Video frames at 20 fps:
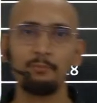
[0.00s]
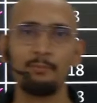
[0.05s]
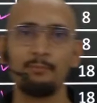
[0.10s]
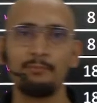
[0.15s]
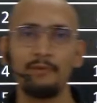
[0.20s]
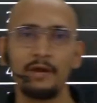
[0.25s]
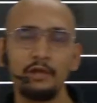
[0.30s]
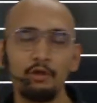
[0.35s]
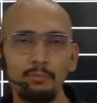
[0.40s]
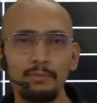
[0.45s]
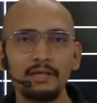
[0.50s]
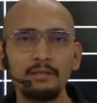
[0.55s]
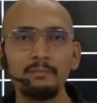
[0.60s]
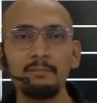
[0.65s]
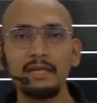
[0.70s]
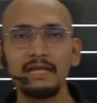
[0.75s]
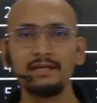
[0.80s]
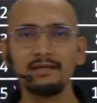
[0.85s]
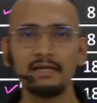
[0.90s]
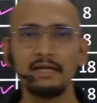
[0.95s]
human
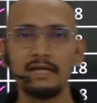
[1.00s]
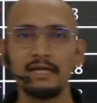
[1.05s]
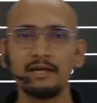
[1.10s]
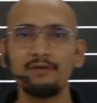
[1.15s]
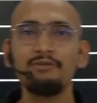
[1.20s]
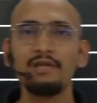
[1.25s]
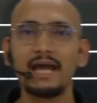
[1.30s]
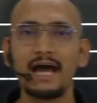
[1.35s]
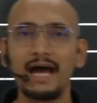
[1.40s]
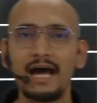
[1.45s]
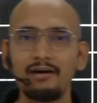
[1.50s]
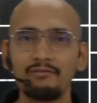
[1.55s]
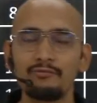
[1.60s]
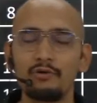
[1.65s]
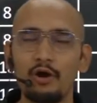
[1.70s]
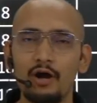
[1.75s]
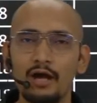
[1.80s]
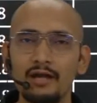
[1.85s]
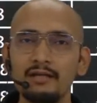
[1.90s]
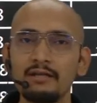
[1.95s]
made, we have got